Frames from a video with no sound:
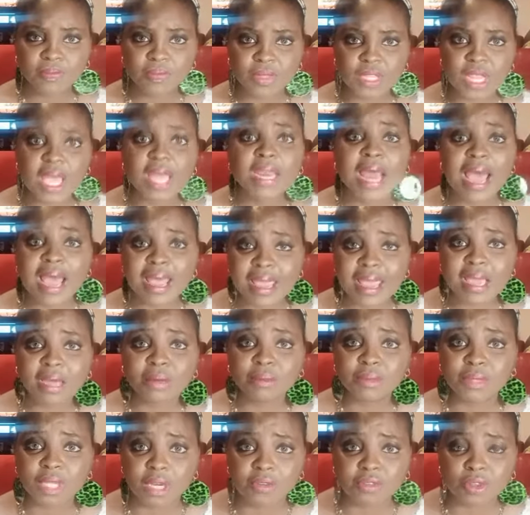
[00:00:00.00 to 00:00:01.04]
And I
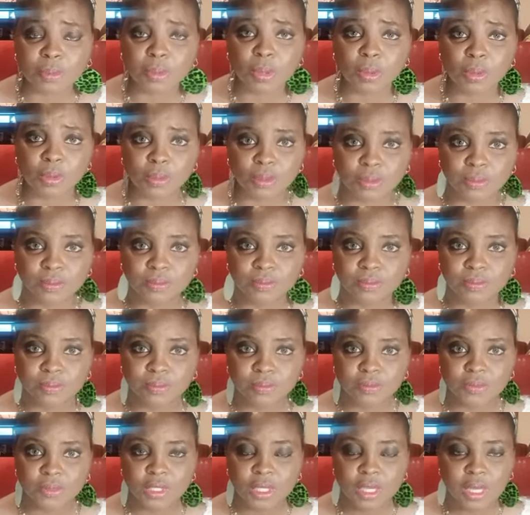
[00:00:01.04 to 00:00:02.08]
am lovable.
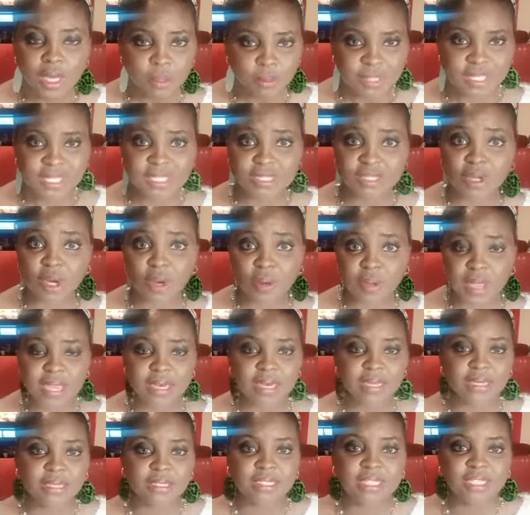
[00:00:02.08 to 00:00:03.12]
Please go ahead
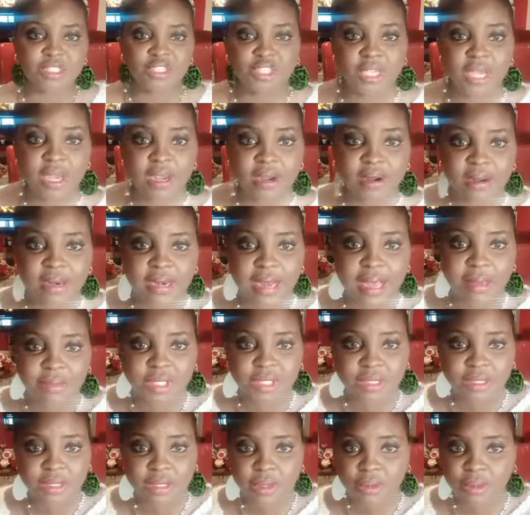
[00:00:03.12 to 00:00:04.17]
and click share. And I'm
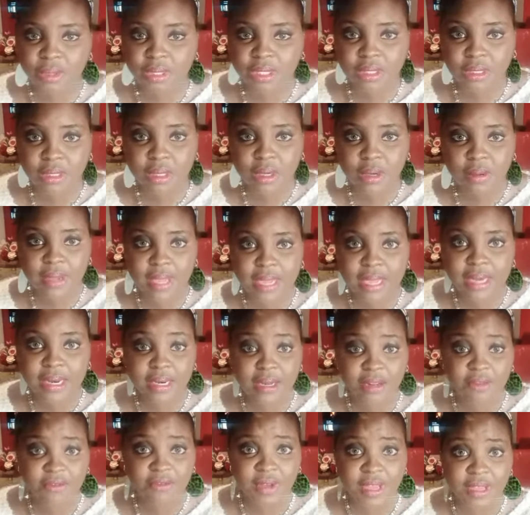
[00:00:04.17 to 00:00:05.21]
just going to go ahead and
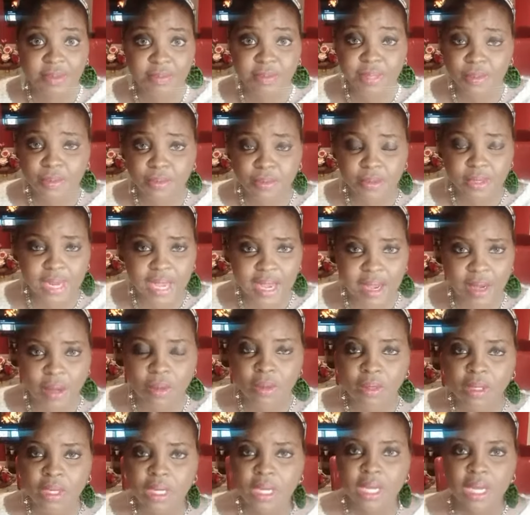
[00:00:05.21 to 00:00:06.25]
invite people
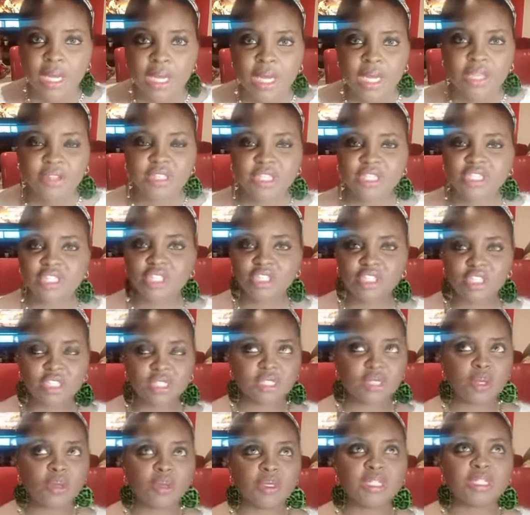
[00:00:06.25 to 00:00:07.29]
now. This is
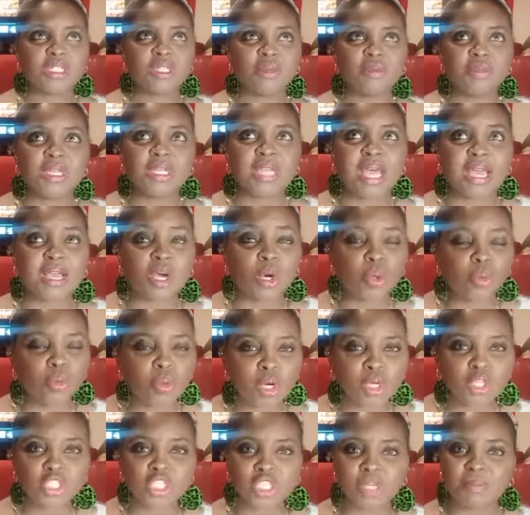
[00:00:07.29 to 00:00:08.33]
just going to be like a
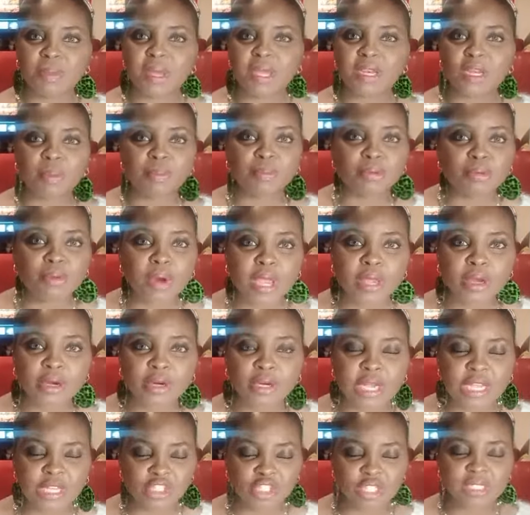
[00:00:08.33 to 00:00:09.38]
worship and a prayer
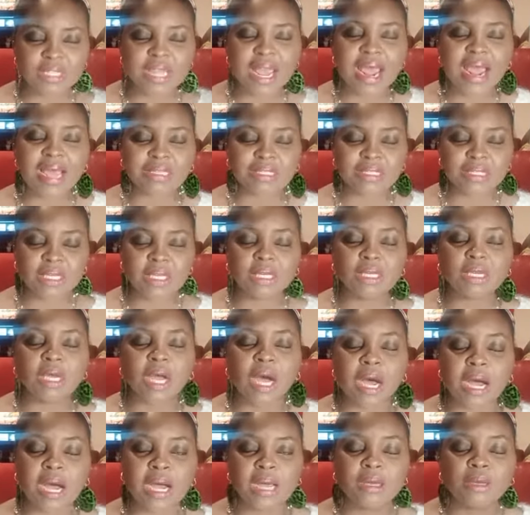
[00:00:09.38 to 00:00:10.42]
and just asking
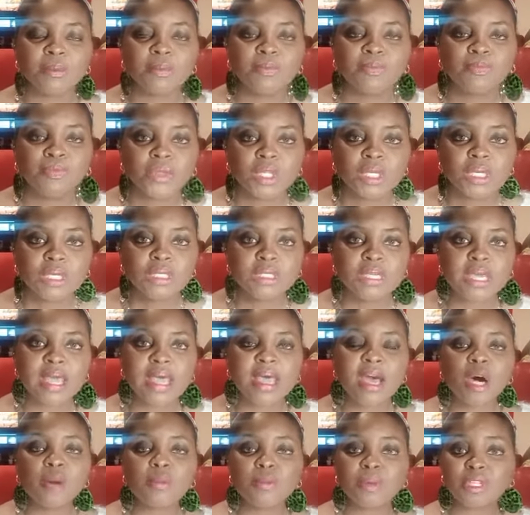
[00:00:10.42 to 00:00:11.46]
God to
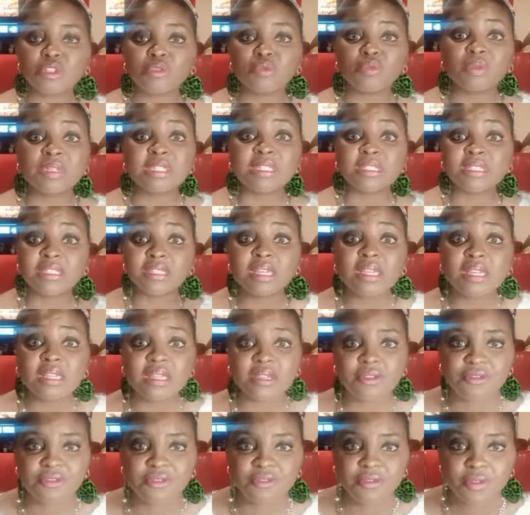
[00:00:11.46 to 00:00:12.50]
help us
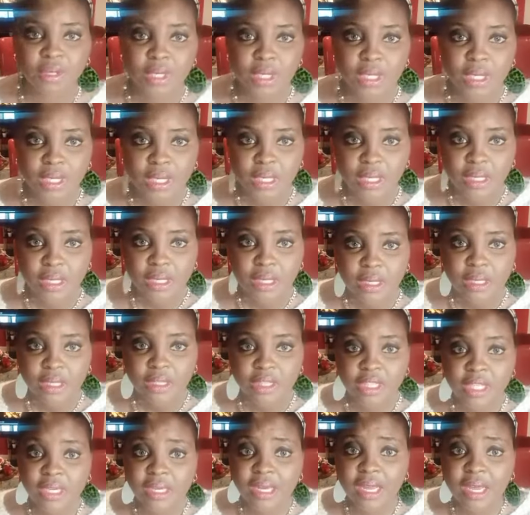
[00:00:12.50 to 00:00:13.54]
receive
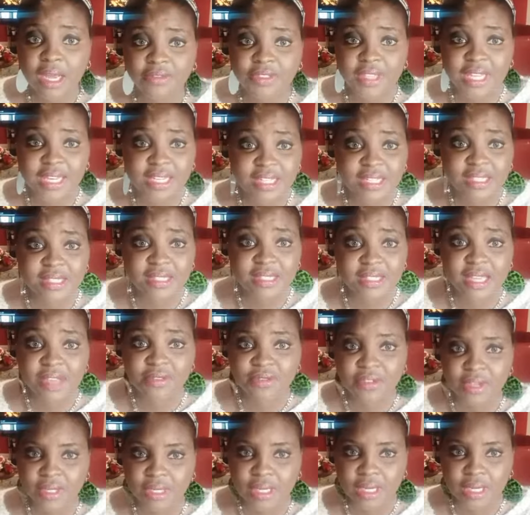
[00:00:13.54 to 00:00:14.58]
the love that he's
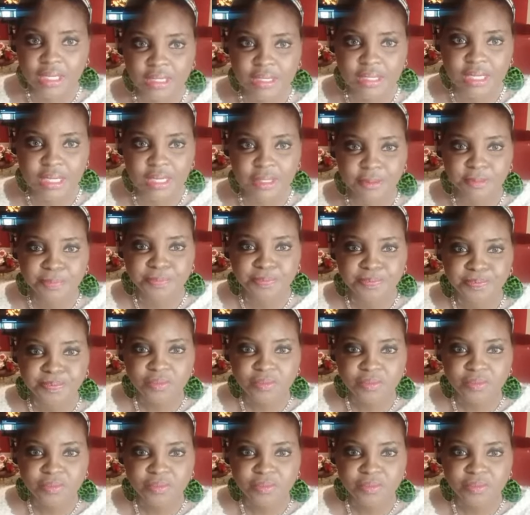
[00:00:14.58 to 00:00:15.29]
giving us. And